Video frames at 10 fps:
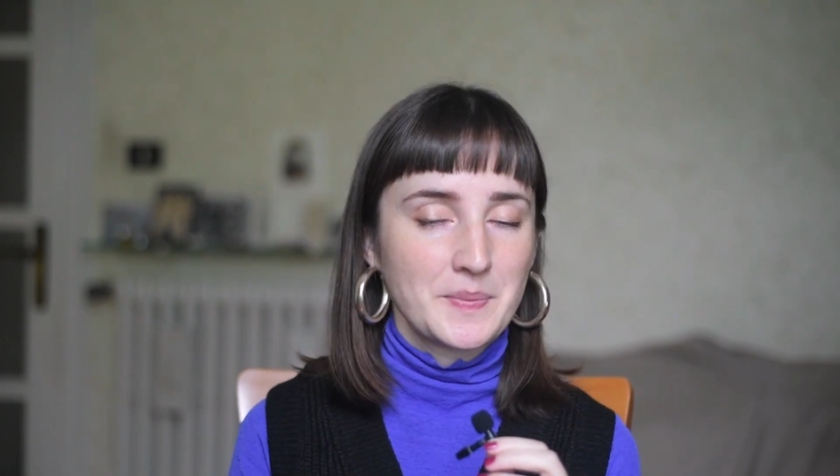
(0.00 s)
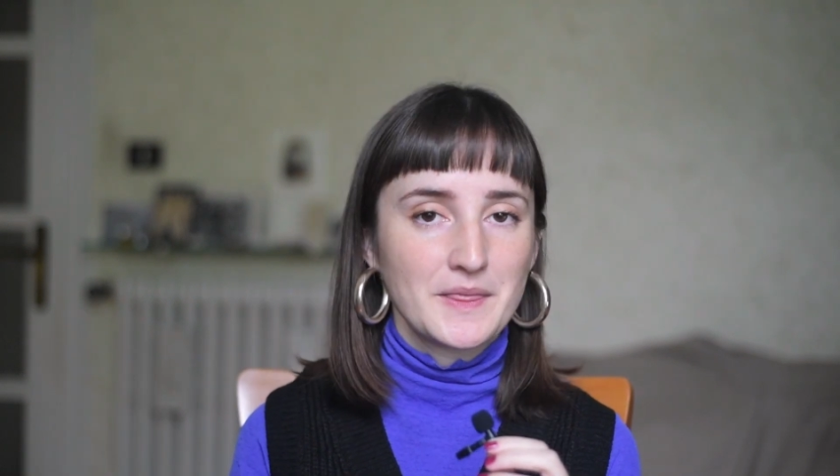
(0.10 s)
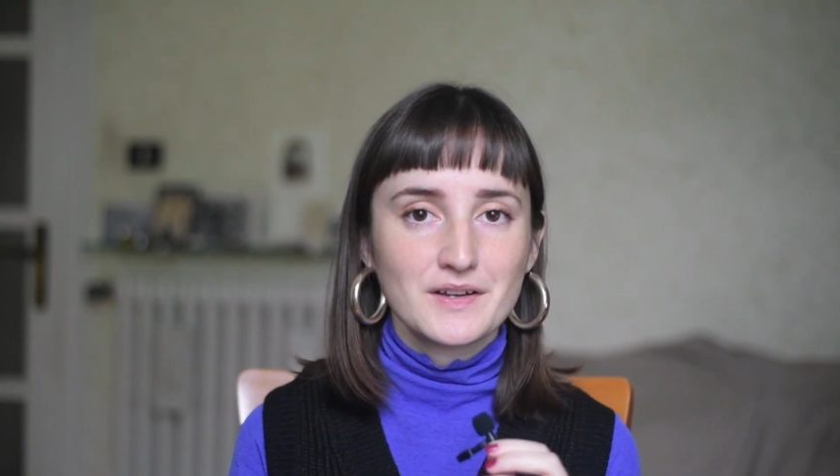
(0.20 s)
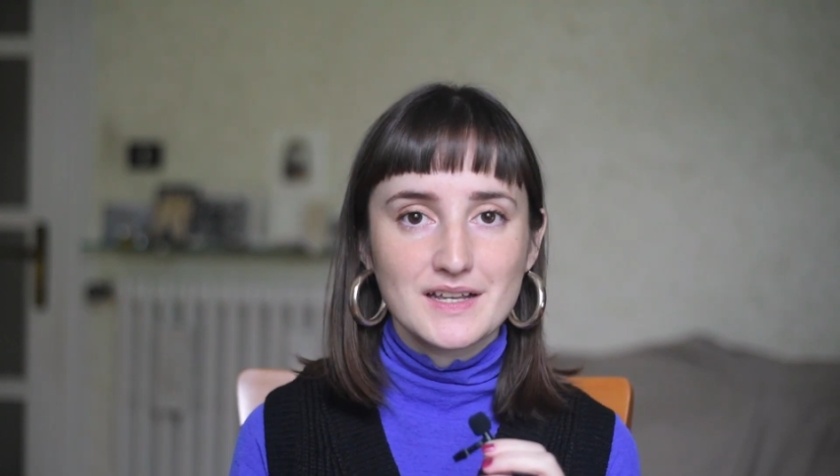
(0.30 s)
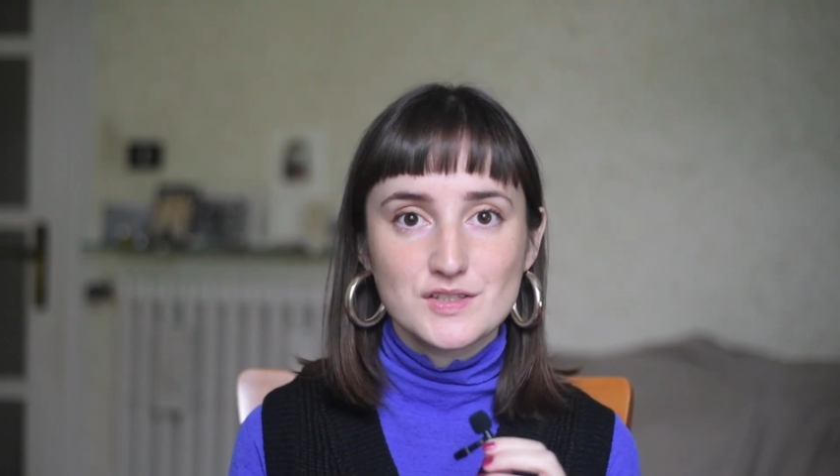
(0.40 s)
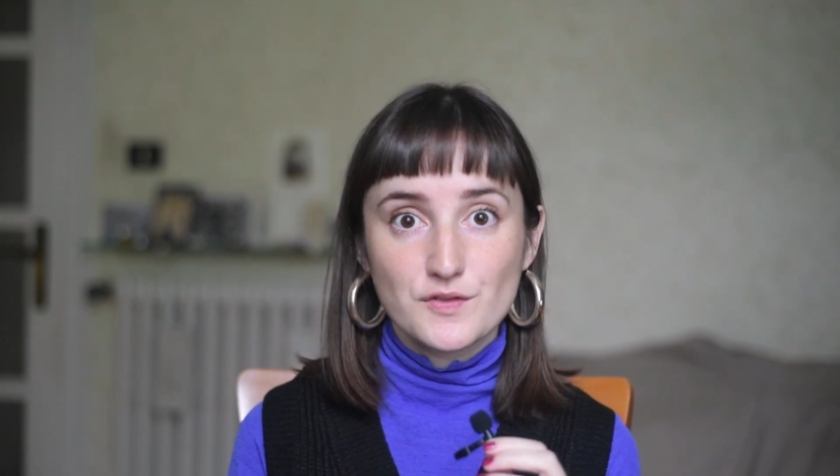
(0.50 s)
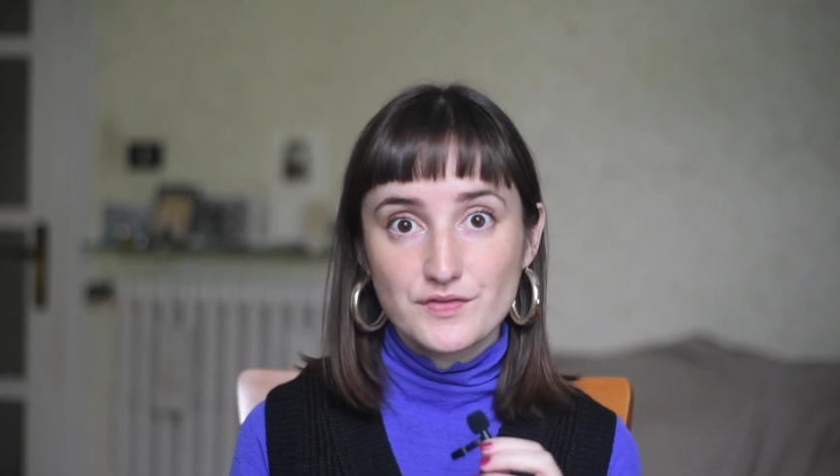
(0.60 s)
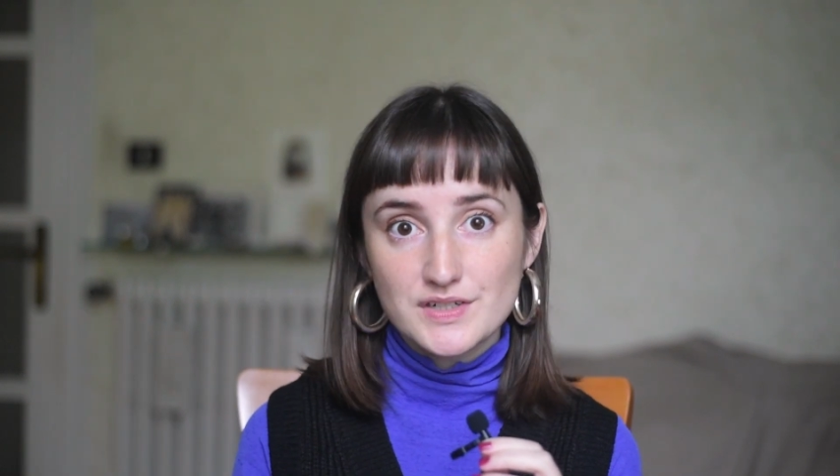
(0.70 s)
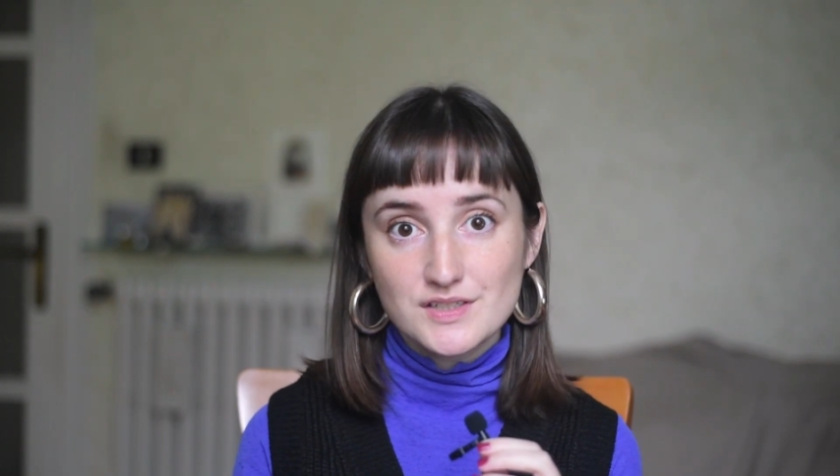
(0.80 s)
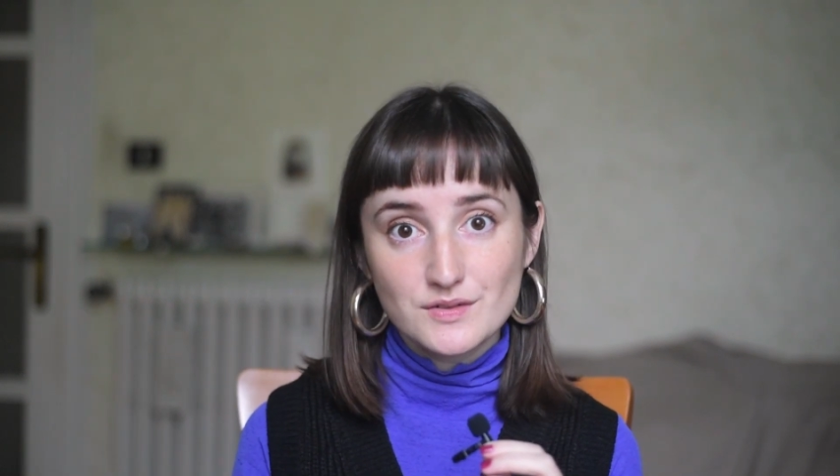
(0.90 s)
okay, so
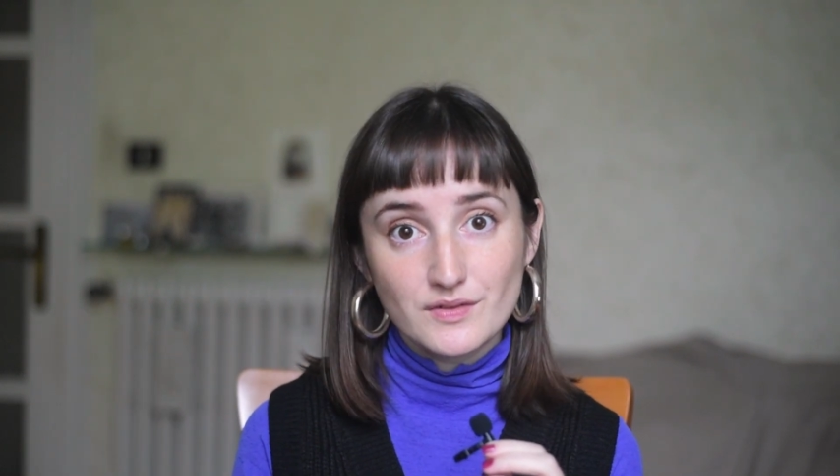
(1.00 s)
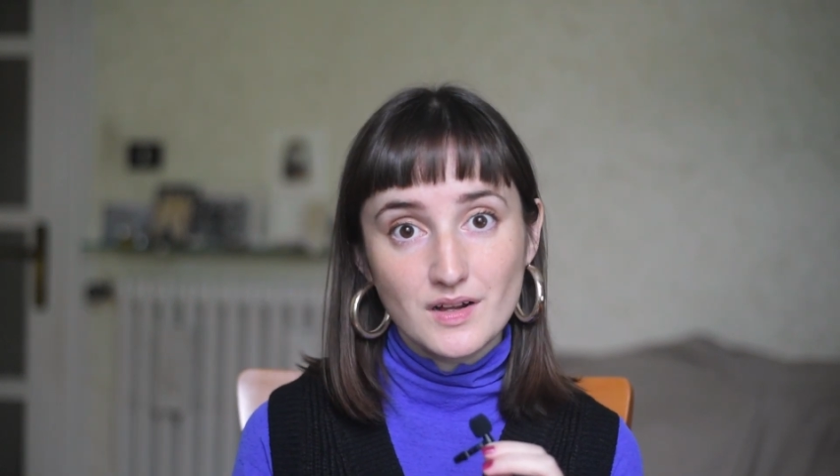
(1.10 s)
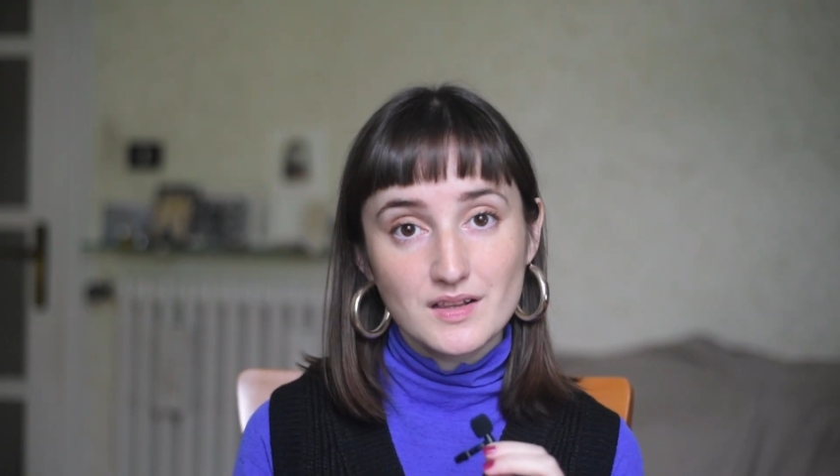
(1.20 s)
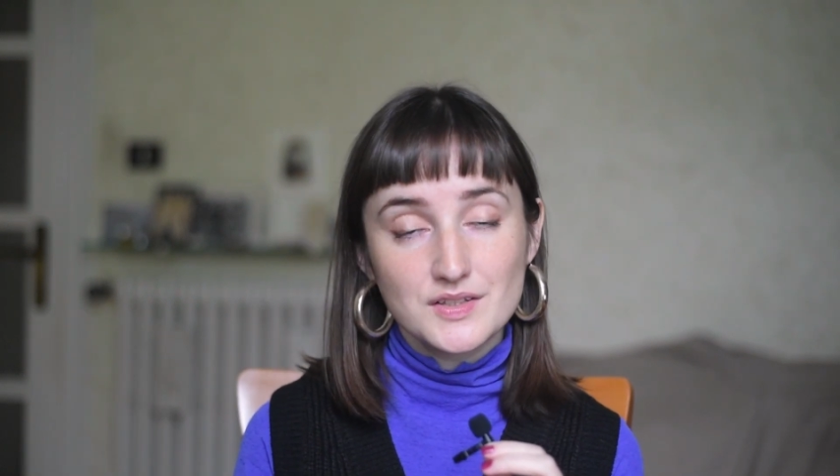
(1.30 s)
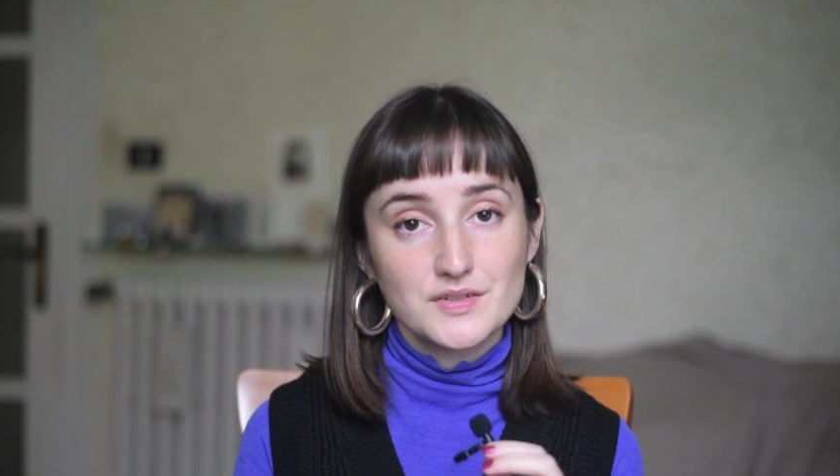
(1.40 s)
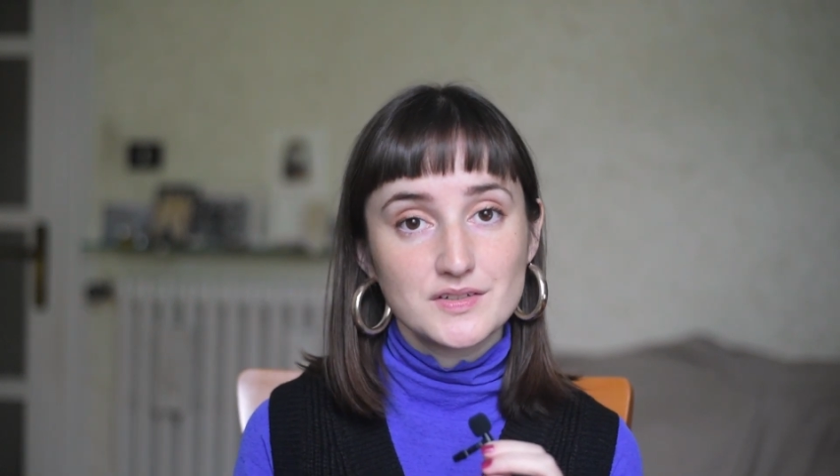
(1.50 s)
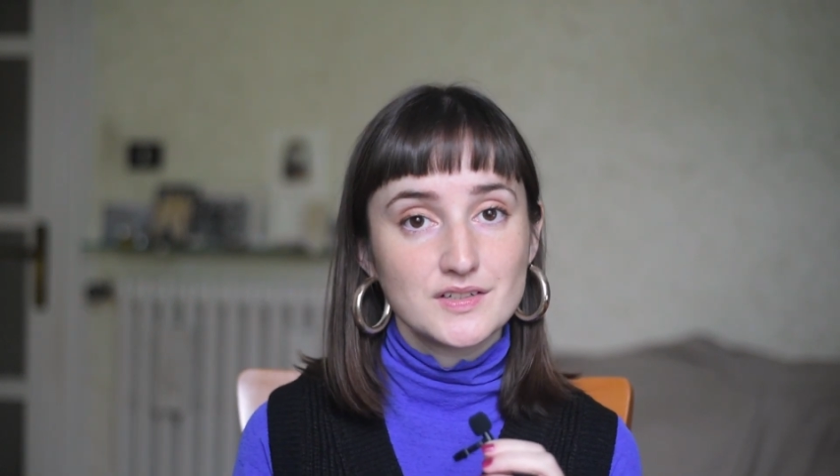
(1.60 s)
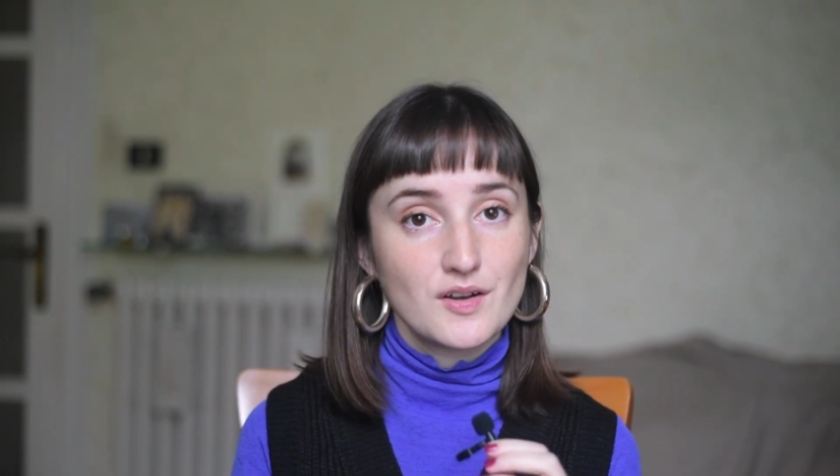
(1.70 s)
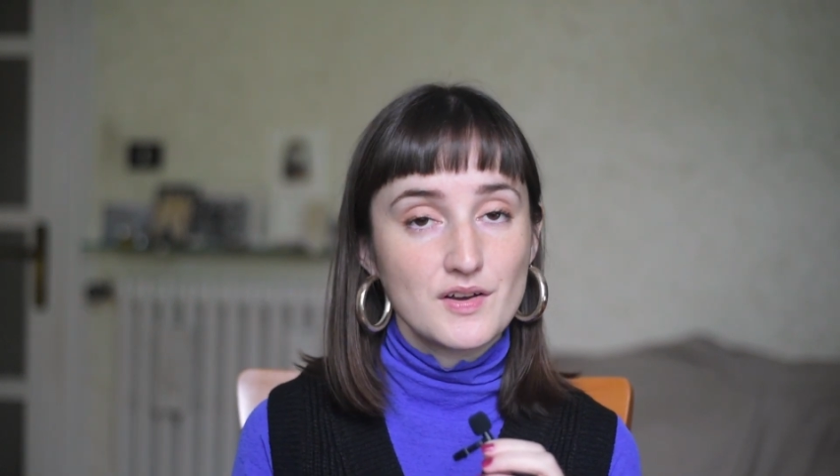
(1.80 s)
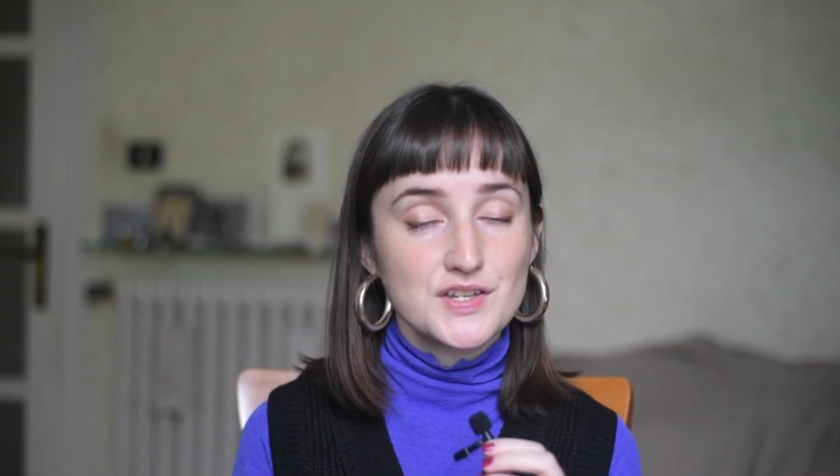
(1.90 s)
first of all you're
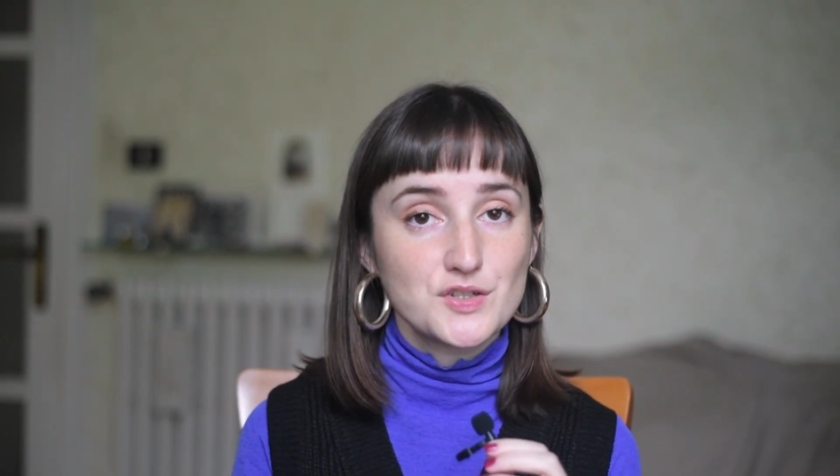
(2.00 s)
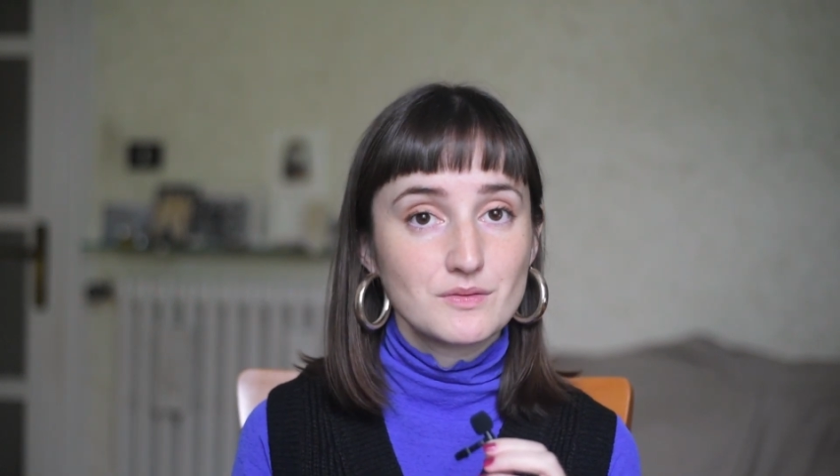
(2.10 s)
going to